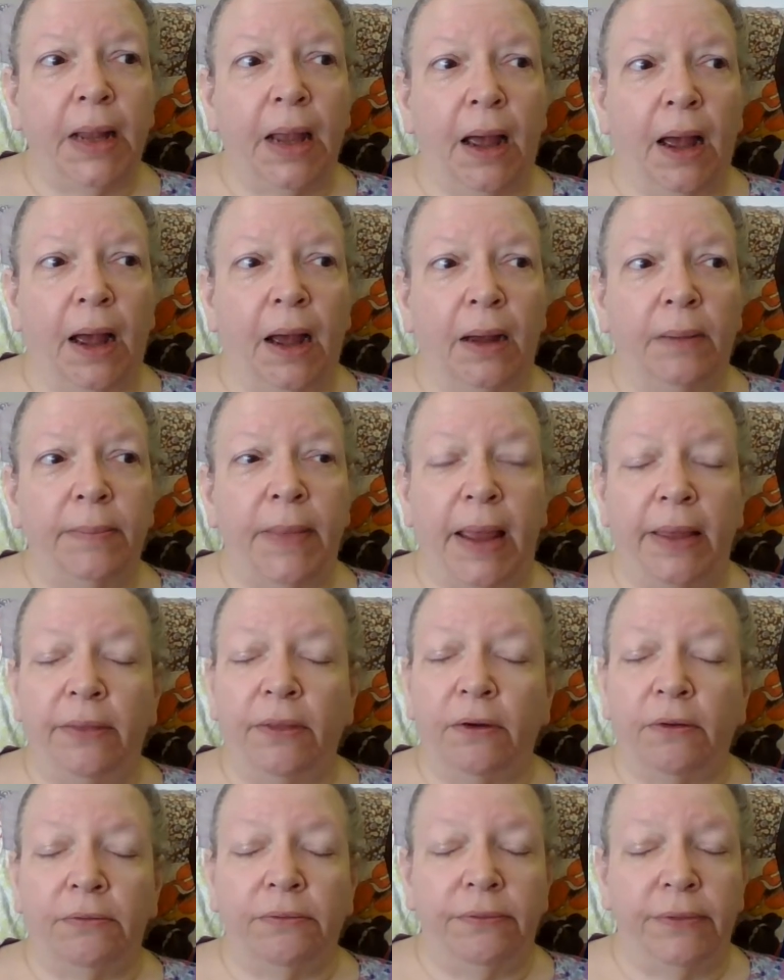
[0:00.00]
and
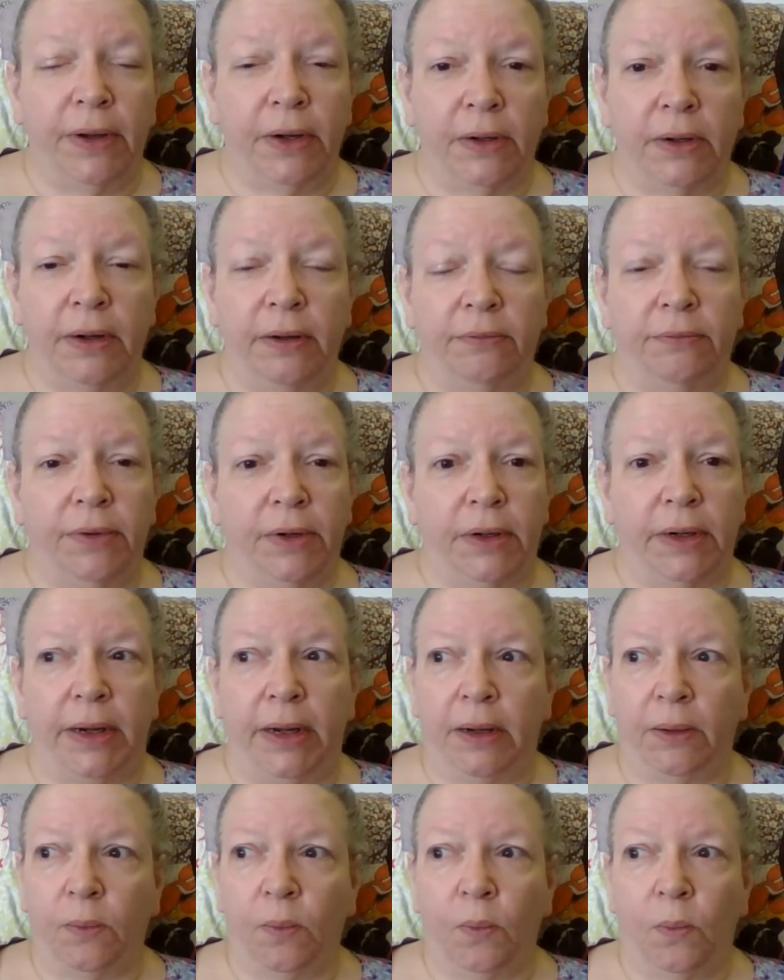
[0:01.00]
they're very,
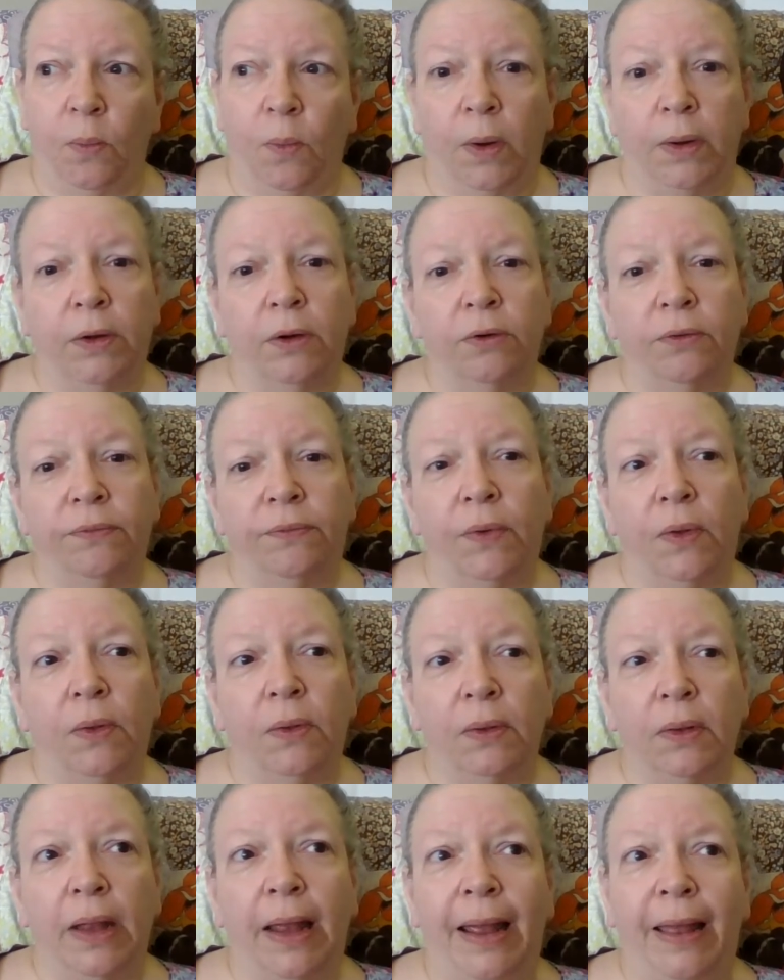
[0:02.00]
very
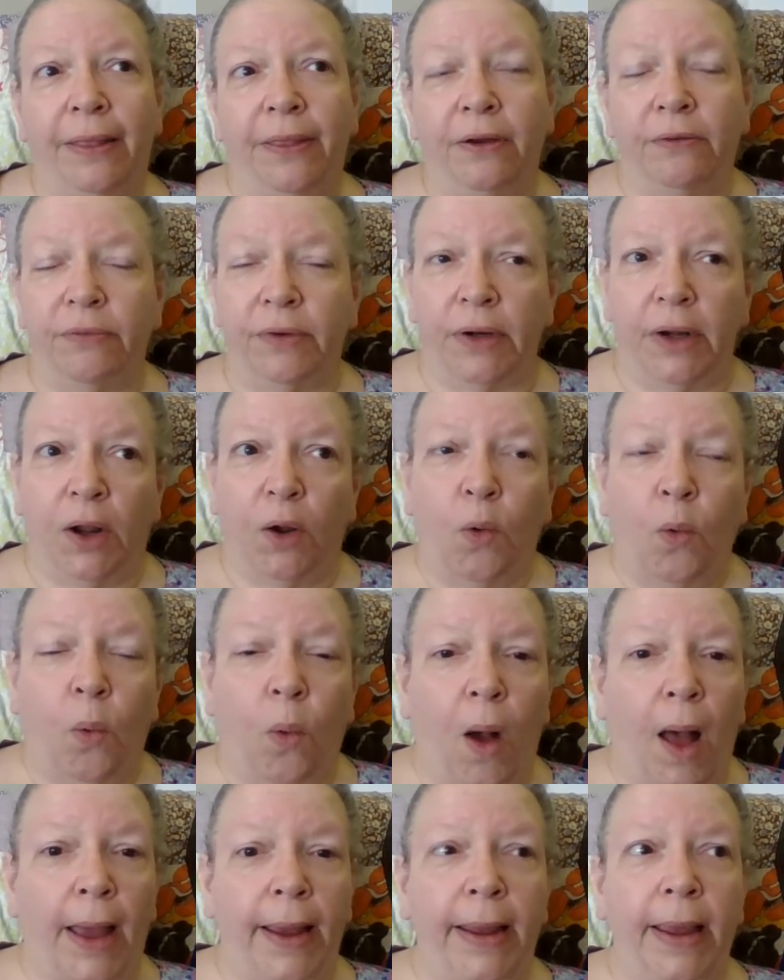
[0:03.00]
wonderful. They're very
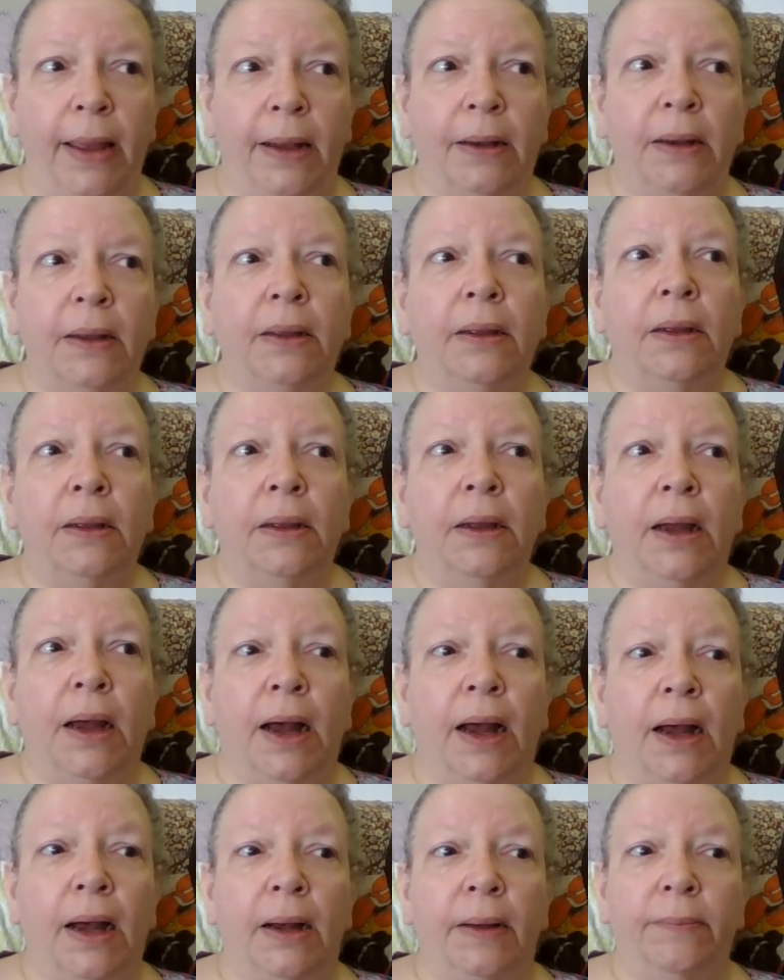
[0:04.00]
quiet.
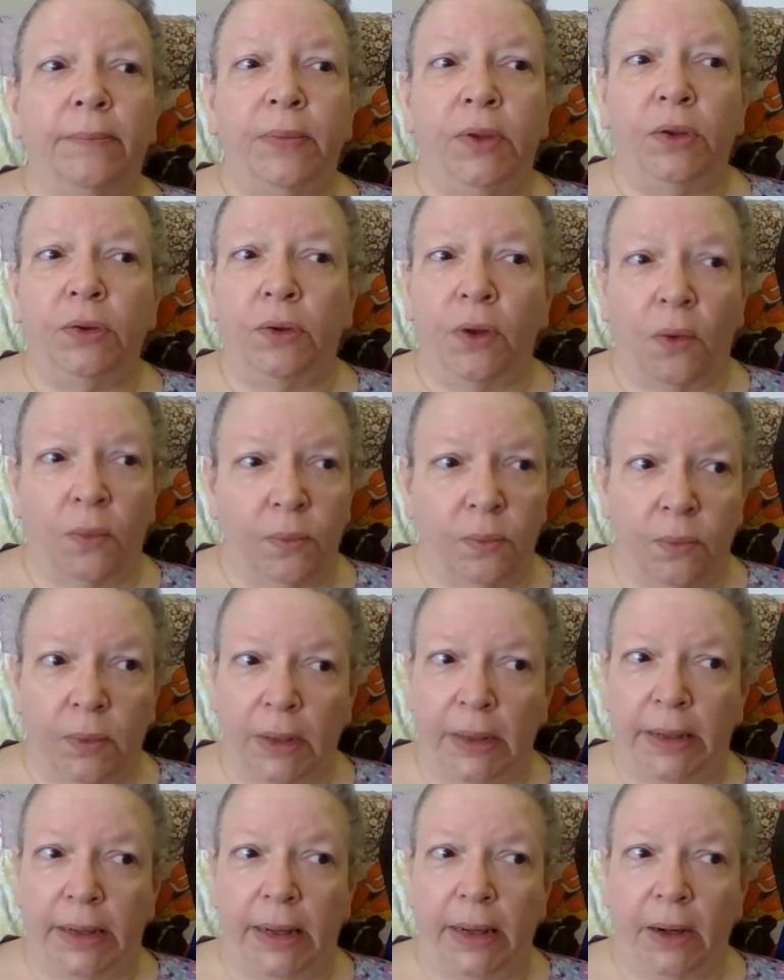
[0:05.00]
You don't
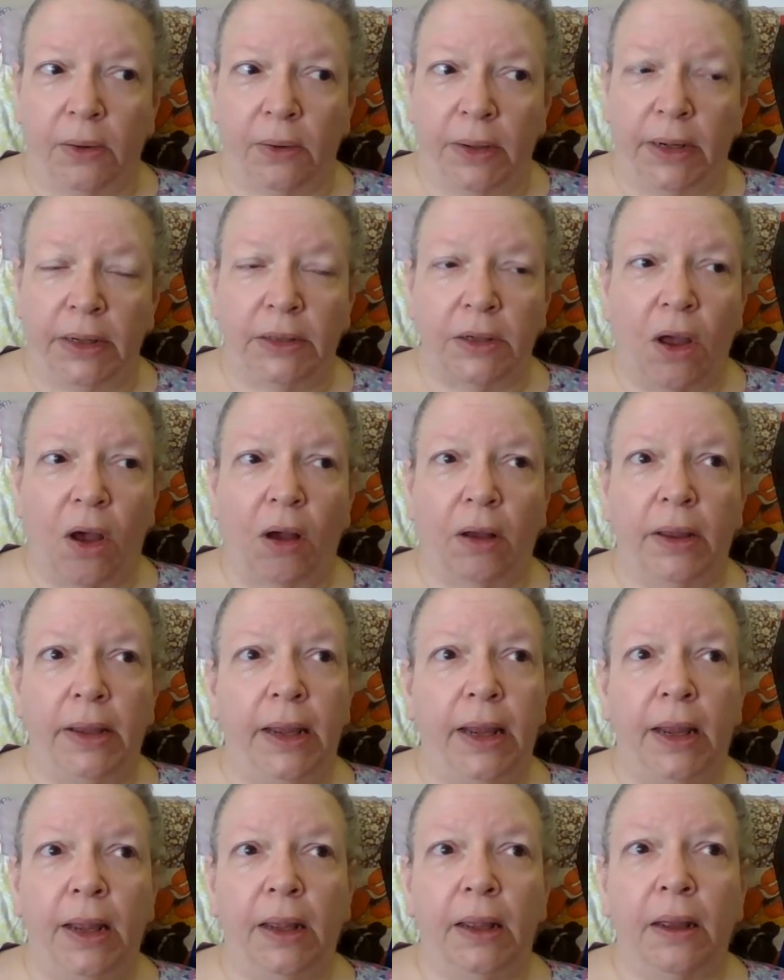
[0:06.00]
really hear any
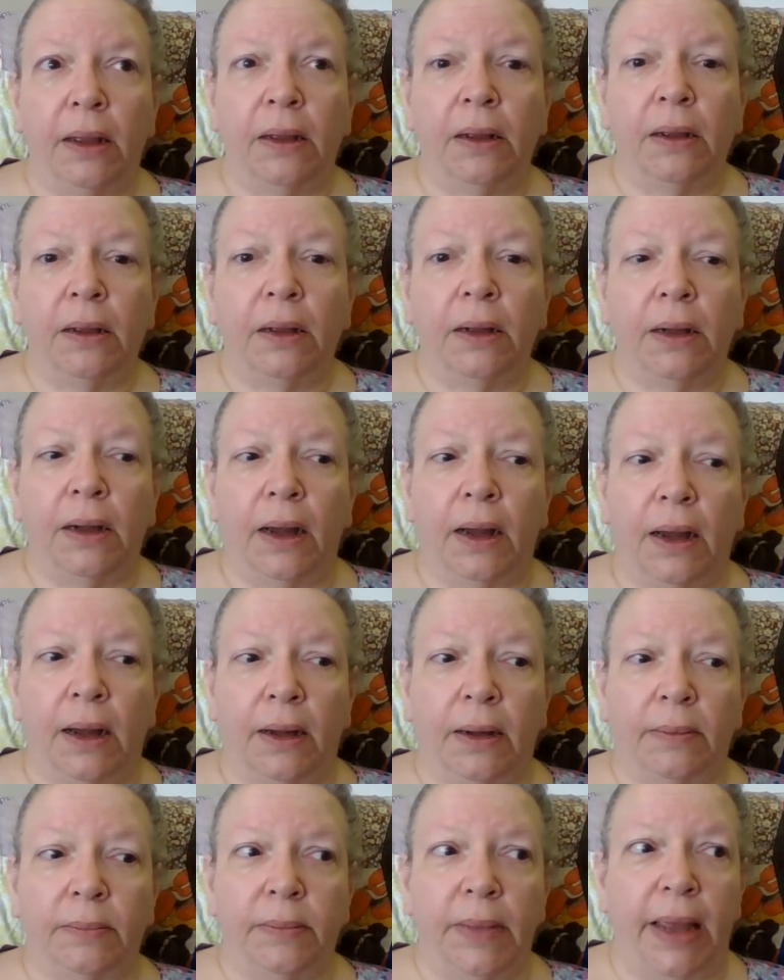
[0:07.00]
talking.
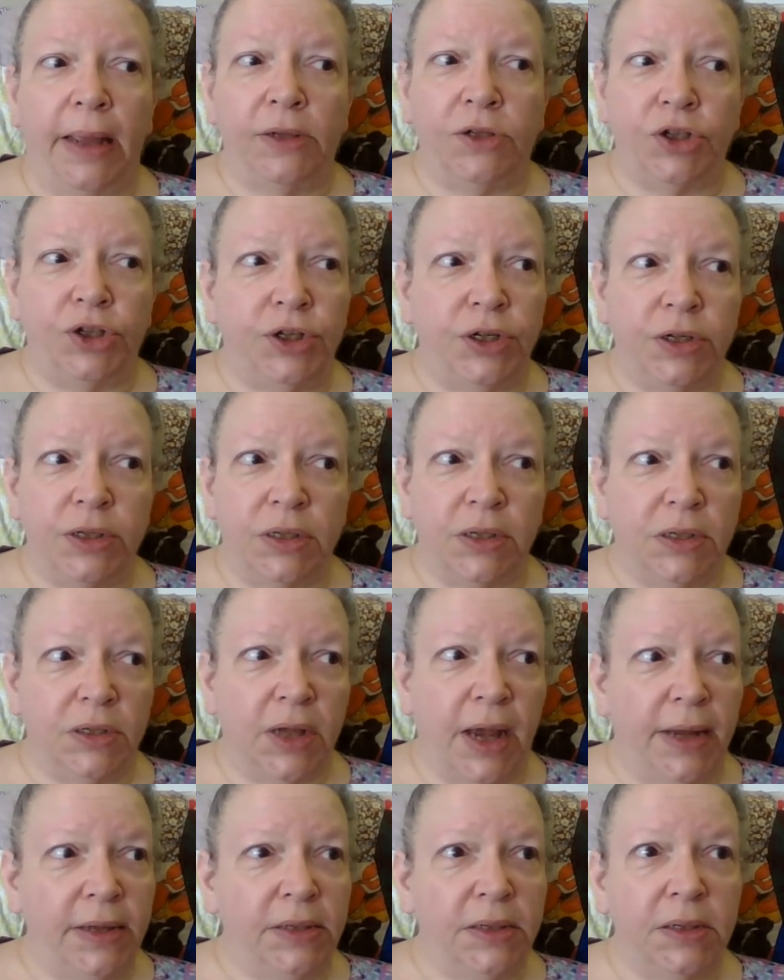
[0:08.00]
It's just the
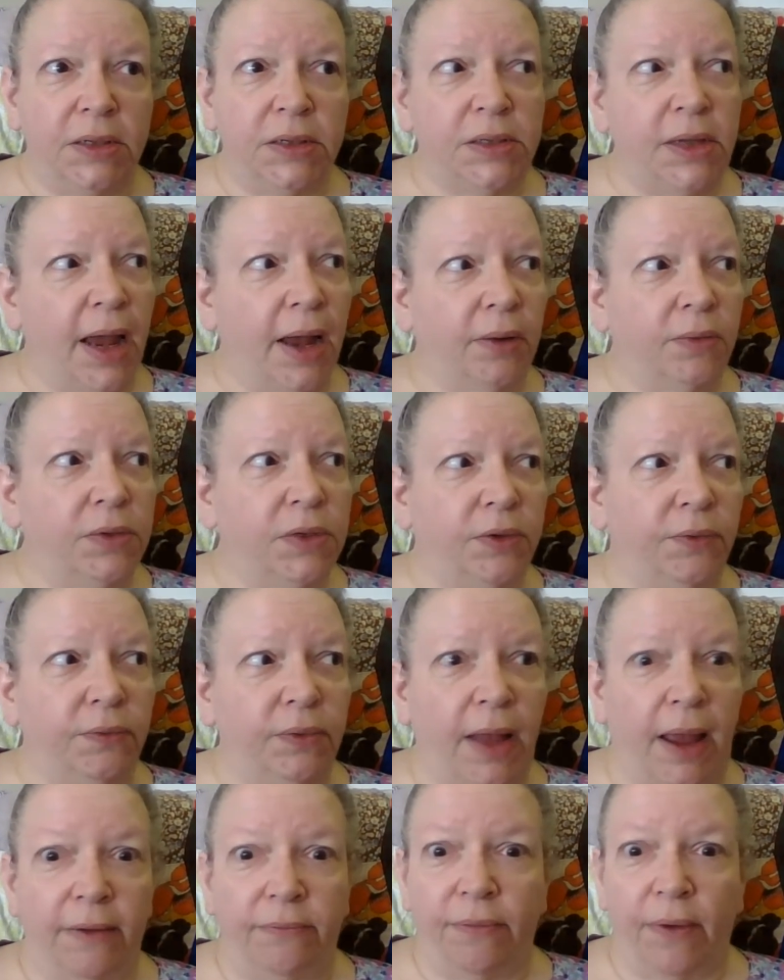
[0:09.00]
sights and sounds of
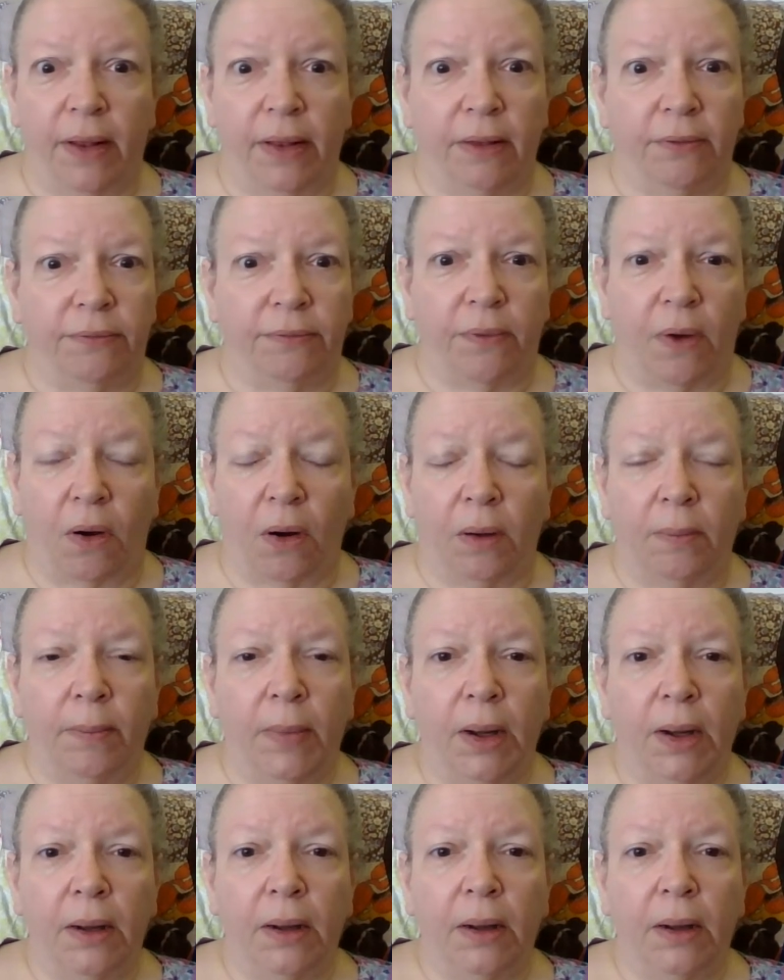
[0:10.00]
life on the farm,